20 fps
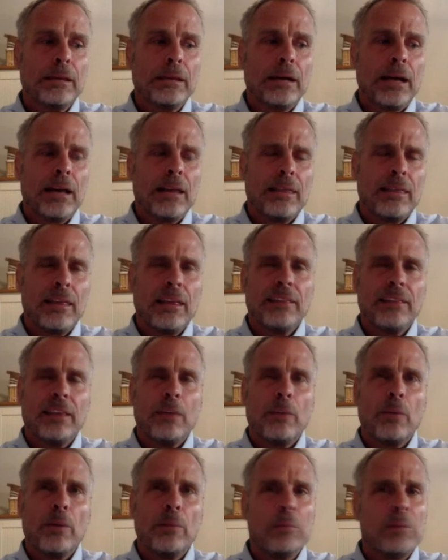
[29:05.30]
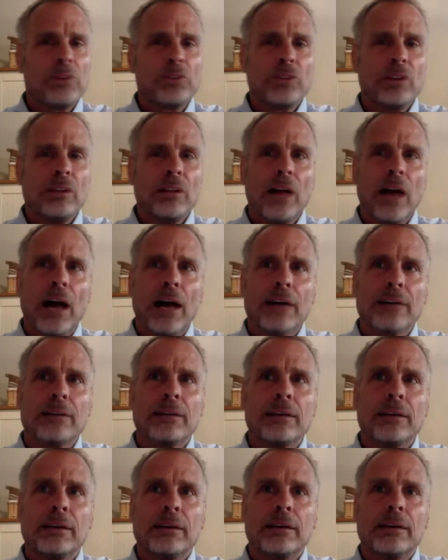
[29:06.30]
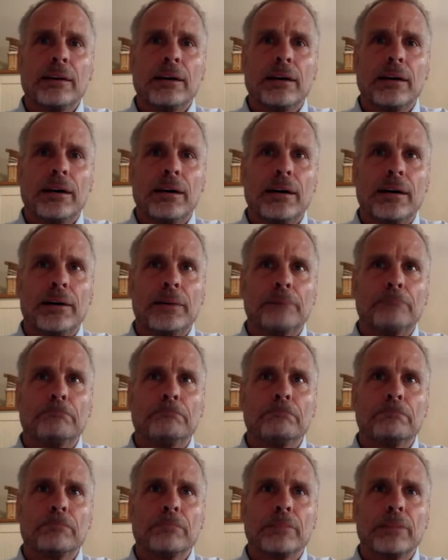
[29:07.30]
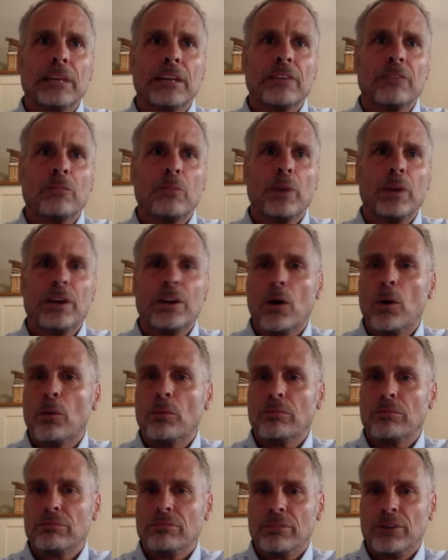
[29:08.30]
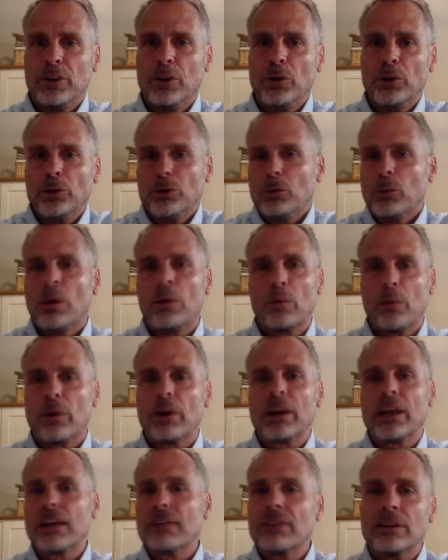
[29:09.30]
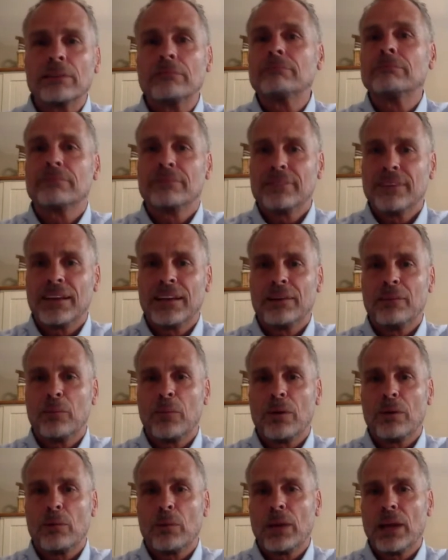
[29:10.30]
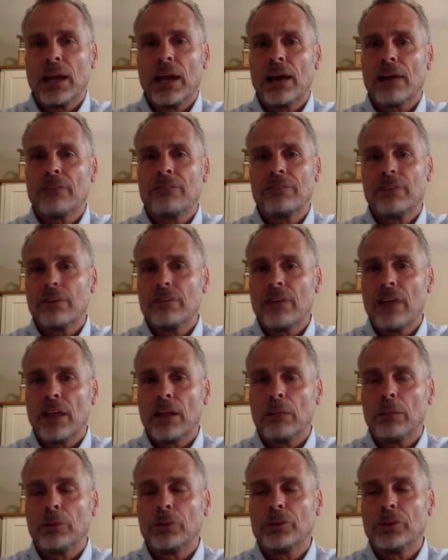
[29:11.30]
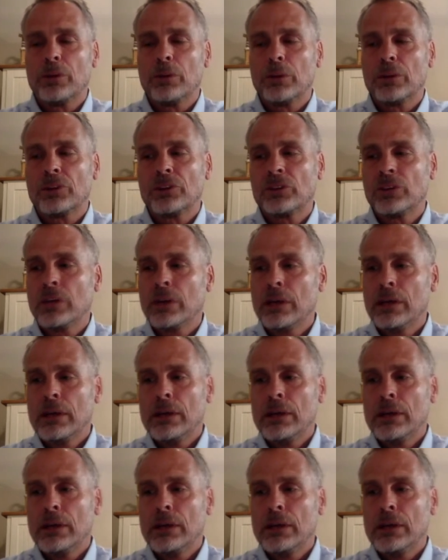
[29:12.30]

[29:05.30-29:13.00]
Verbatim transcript: I think that we miss a lot um, if we don't use what we're given and what we have available to us,